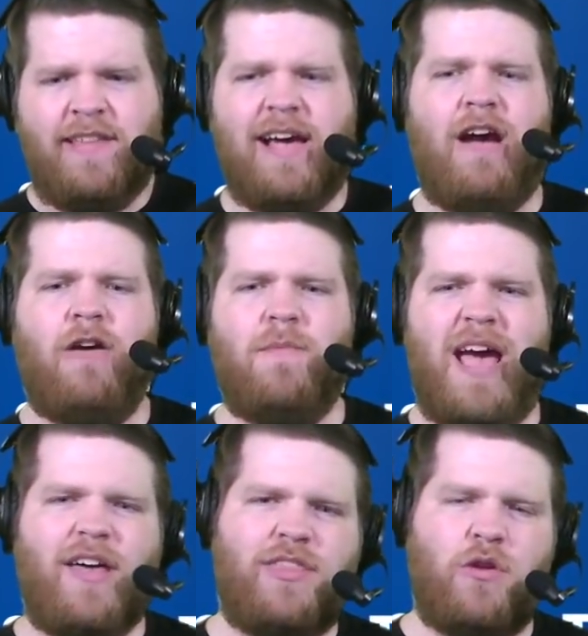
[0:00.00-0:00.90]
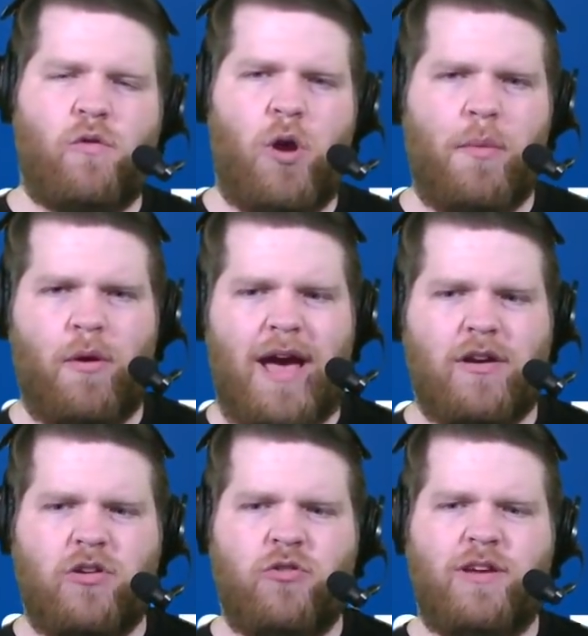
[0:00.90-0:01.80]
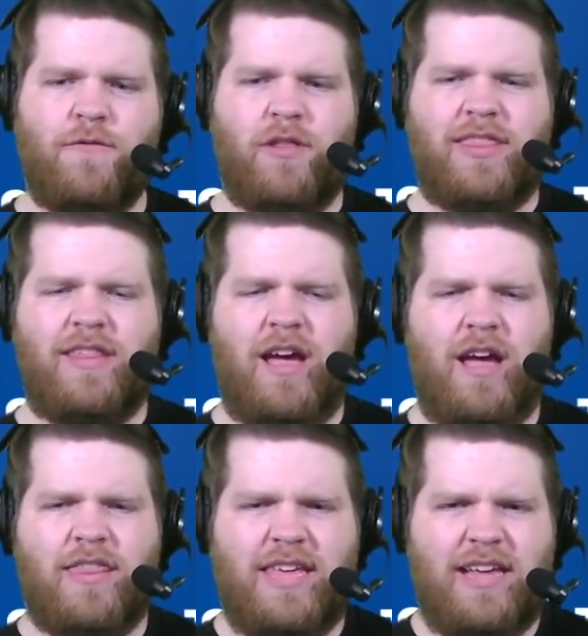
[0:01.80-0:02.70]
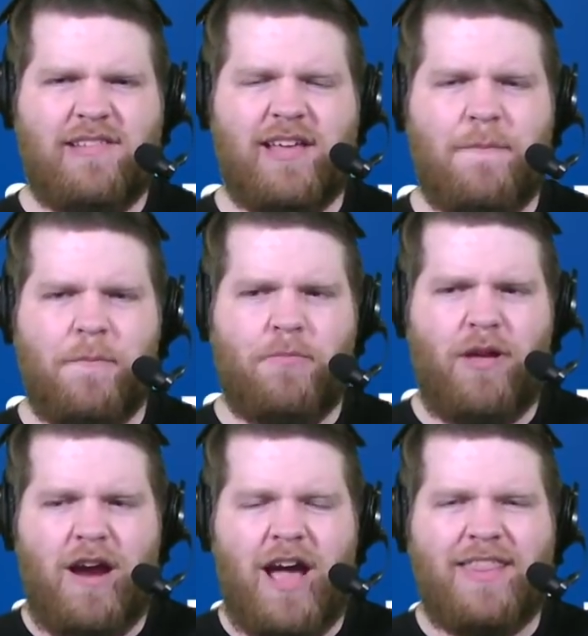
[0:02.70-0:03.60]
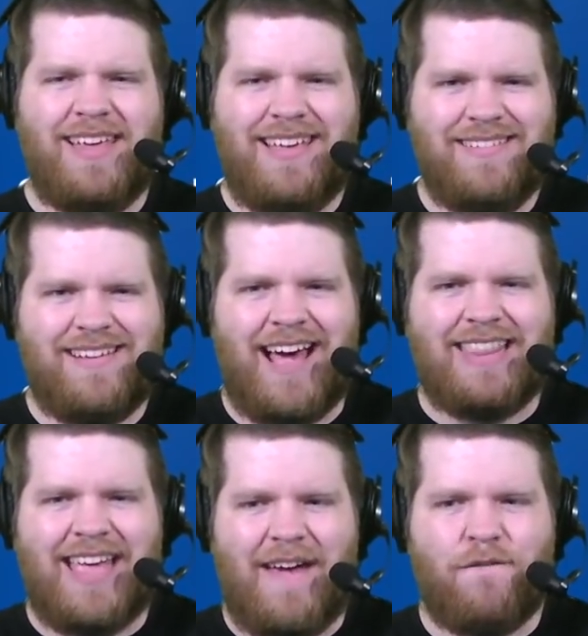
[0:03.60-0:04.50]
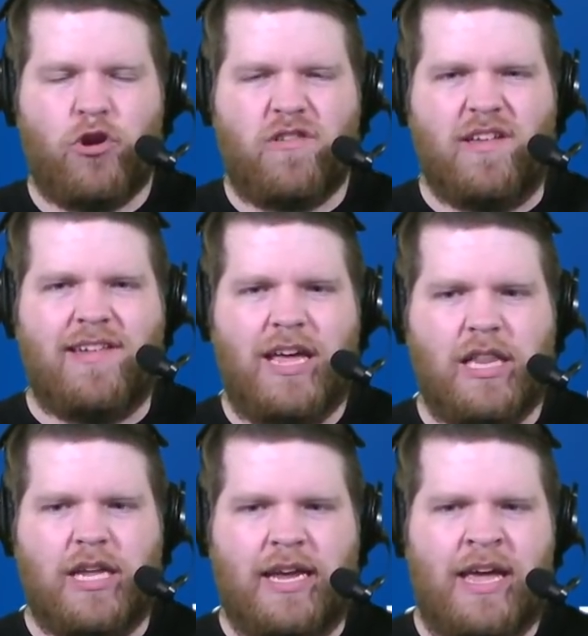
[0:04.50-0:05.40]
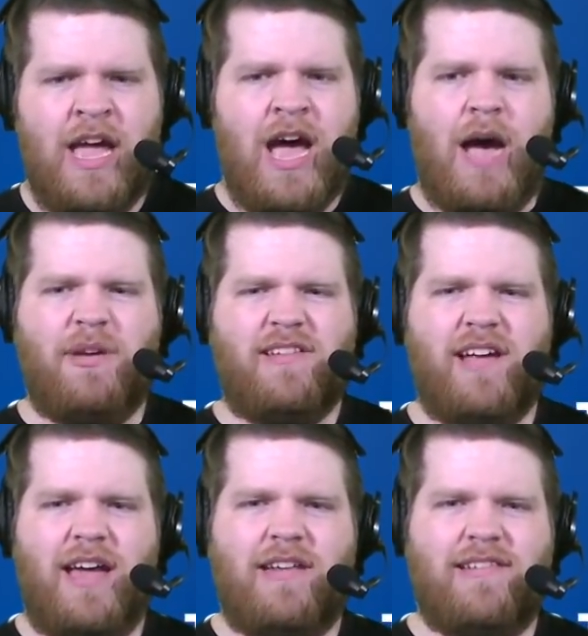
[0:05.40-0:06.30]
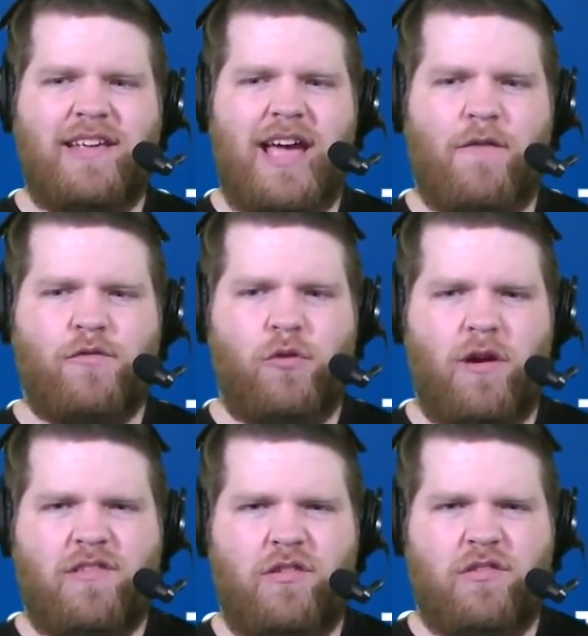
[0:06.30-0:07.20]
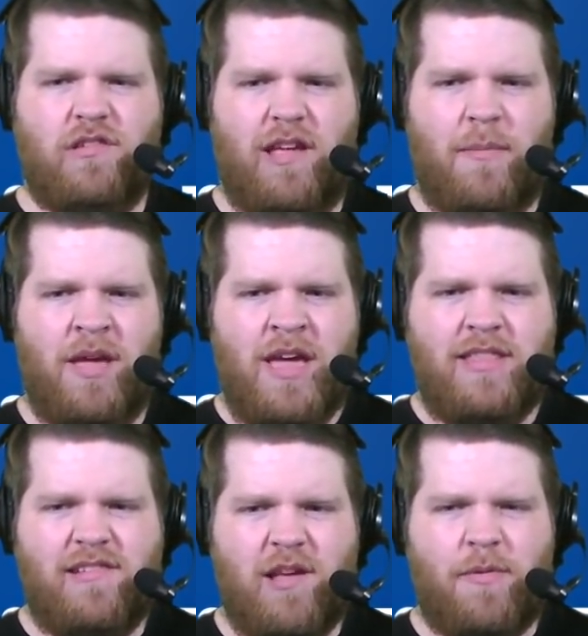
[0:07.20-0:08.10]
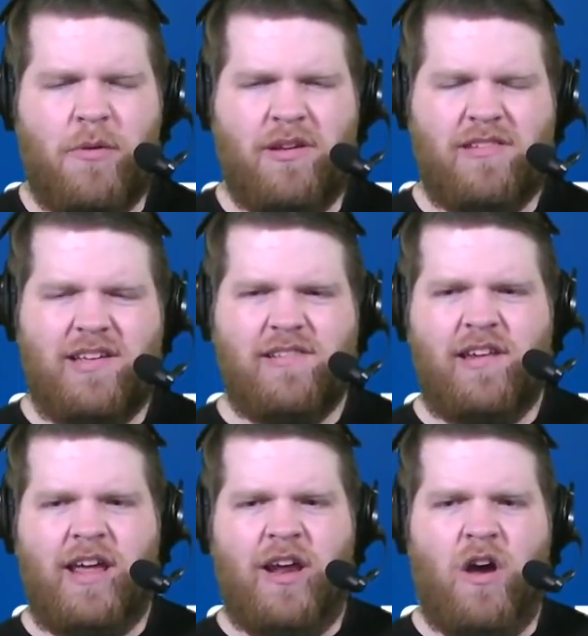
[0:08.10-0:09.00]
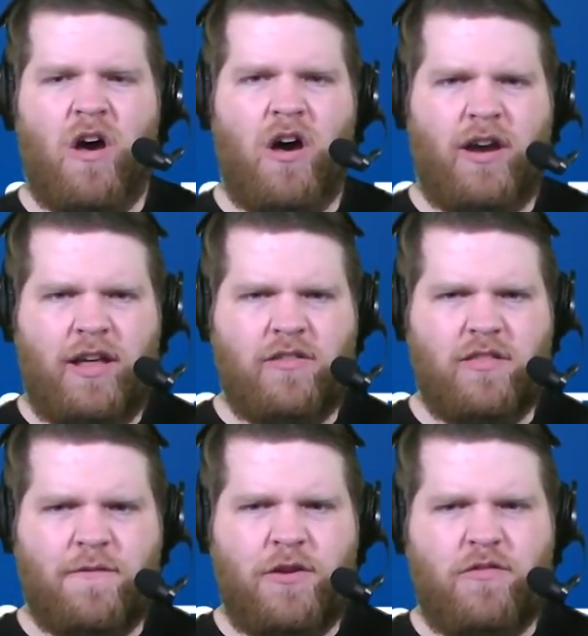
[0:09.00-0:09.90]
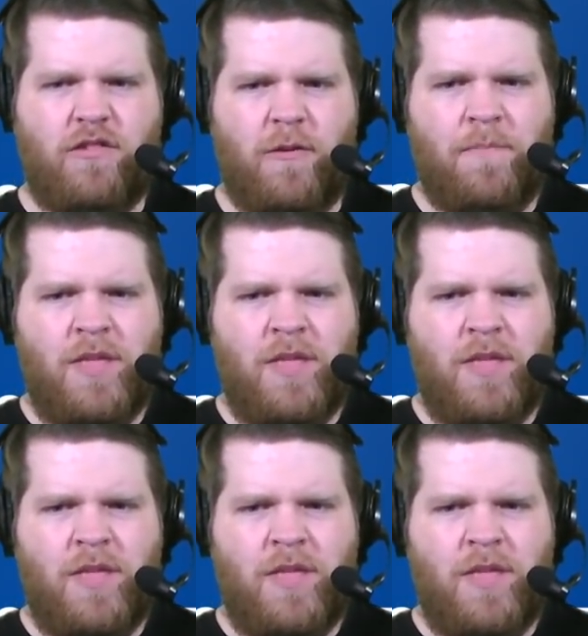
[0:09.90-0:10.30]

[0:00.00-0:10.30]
Tyrann Mathieu, roam around and do different things type of player? I think he's got that versatility. I'm excited to see how Flores uses him this upcoming season and on into the future.